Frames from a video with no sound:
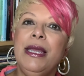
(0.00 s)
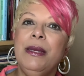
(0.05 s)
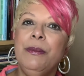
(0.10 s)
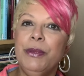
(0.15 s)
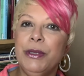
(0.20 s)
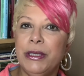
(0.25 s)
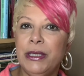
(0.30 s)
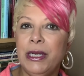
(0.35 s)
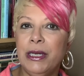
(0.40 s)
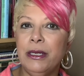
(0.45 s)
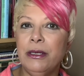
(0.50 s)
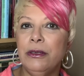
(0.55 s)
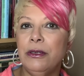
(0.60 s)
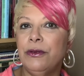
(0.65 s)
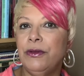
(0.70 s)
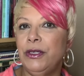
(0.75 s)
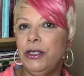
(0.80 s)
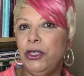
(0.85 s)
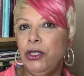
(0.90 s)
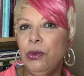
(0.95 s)
in particular
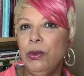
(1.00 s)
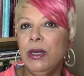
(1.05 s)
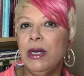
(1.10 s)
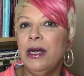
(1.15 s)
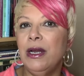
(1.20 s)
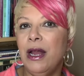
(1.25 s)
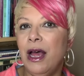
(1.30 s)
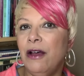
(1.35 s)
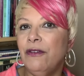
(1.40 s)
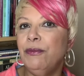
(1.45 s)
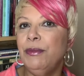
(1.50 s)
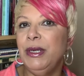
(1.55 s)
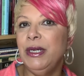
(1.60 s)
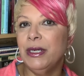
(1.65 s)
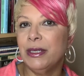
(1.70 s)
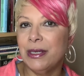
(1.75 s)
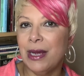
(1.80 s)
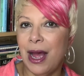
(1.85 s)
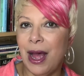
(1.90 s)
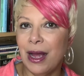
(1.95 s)
that you would love me
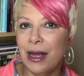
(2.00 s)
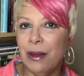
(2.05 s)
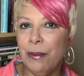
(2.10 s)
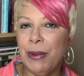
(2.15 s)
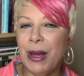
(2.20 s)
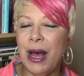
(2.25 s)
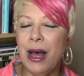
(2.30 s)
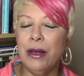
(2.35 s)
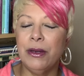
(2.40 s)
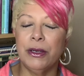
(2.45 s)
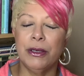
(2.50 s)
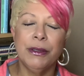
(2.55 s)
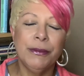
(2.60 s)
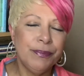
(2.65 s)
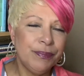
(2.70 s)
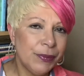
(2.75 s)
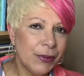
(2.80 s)
to talk about or